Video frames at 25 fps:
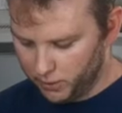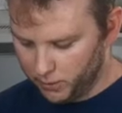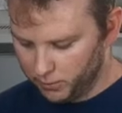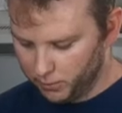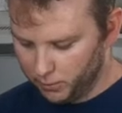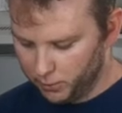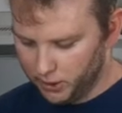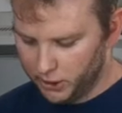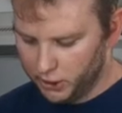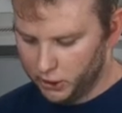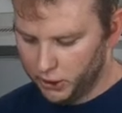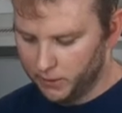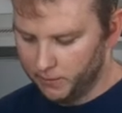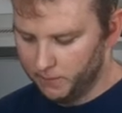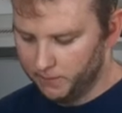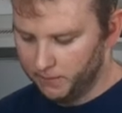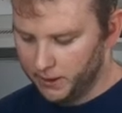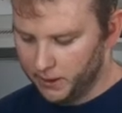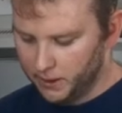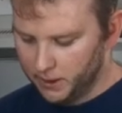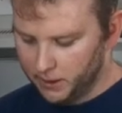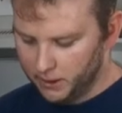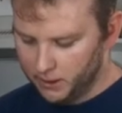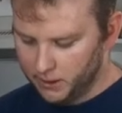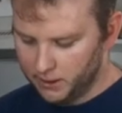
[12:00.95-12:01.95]
pressure
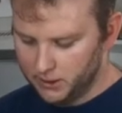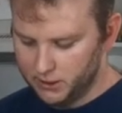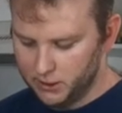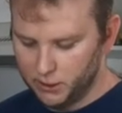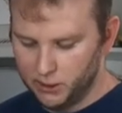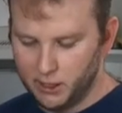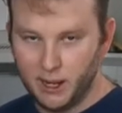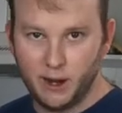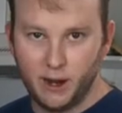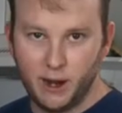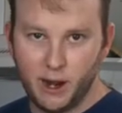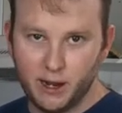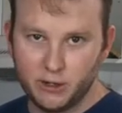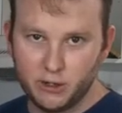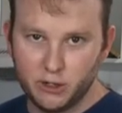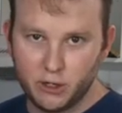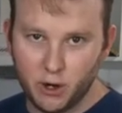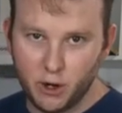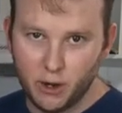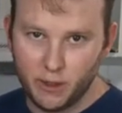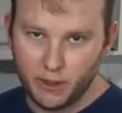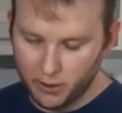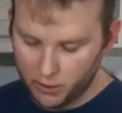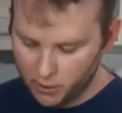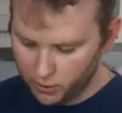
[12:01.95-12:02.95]
because you can
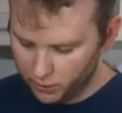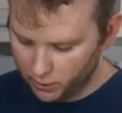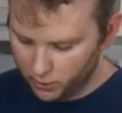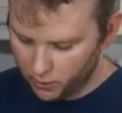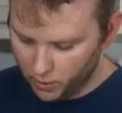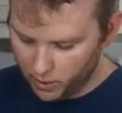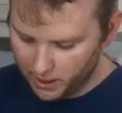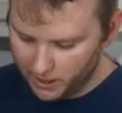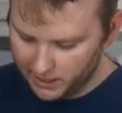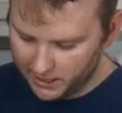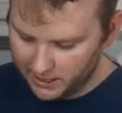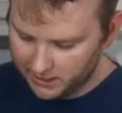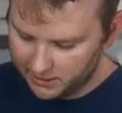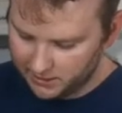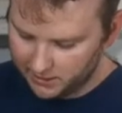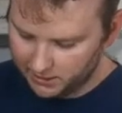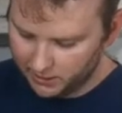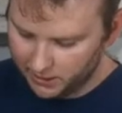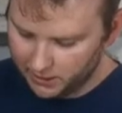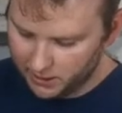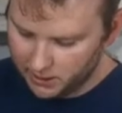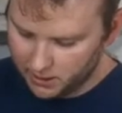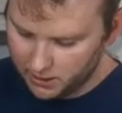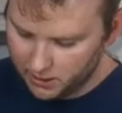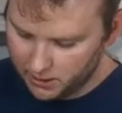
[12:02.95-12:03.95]
untie the knot quite
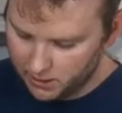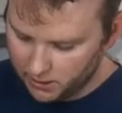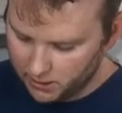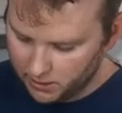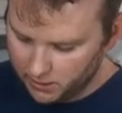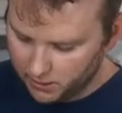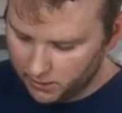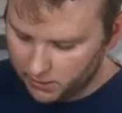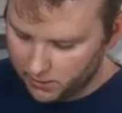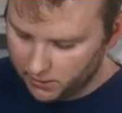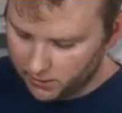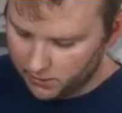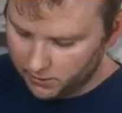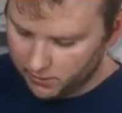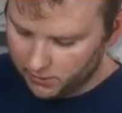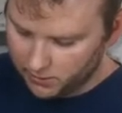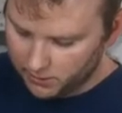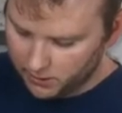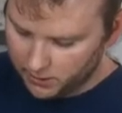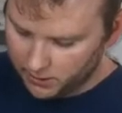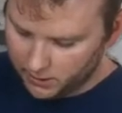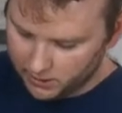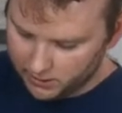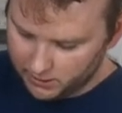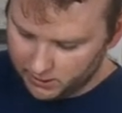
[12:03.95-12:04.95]
easily
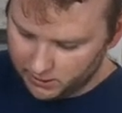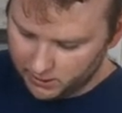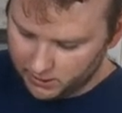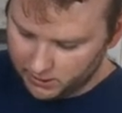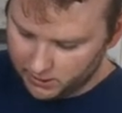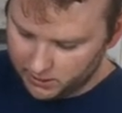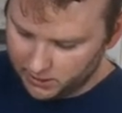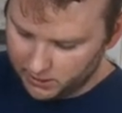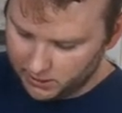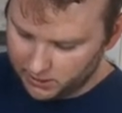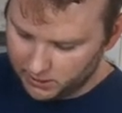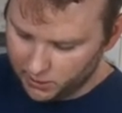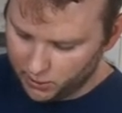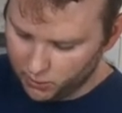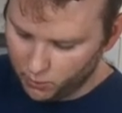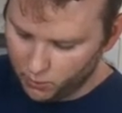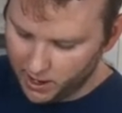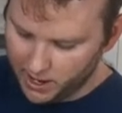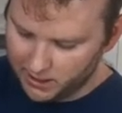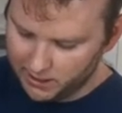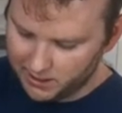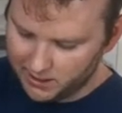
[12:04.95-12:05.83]
because it's so wet and